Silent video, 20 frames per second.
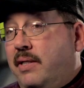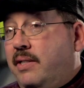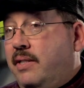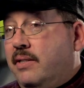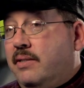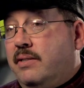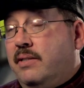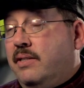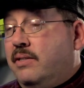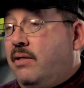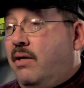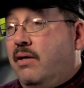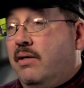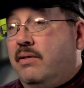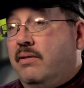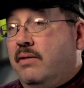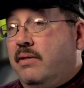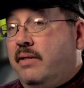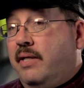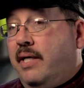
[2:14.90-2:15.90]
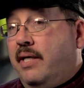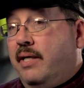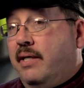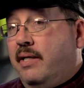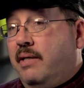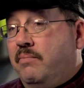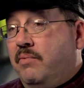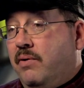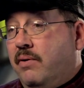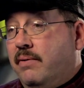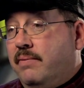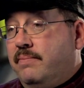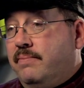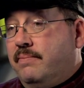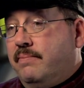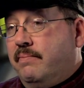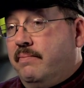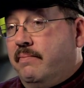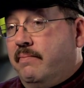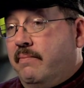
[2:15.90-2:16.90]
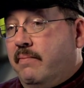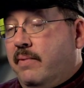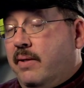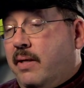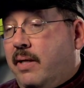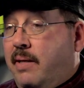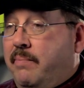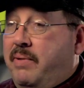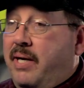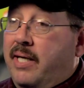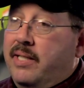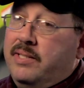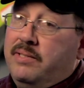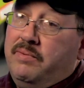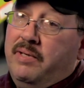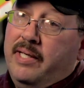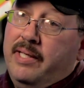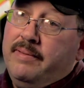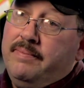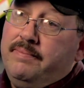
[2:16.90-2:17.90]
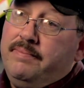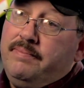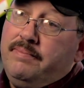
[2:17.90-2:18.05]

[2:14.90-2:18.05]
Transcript: his heart couldn't take it anymore. He passed away.